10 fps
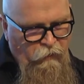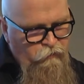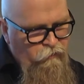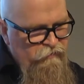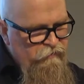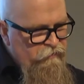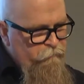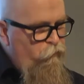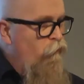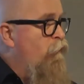trust that's
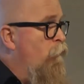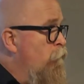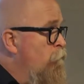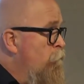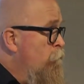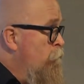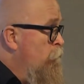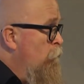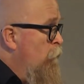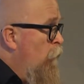personal.
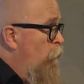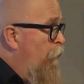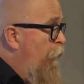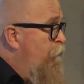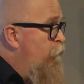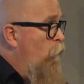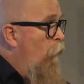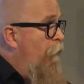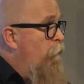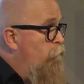Okay, so
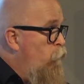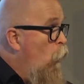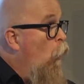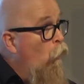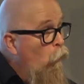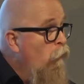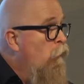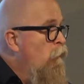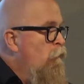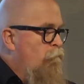I know
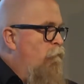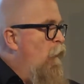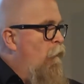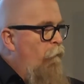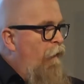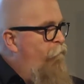my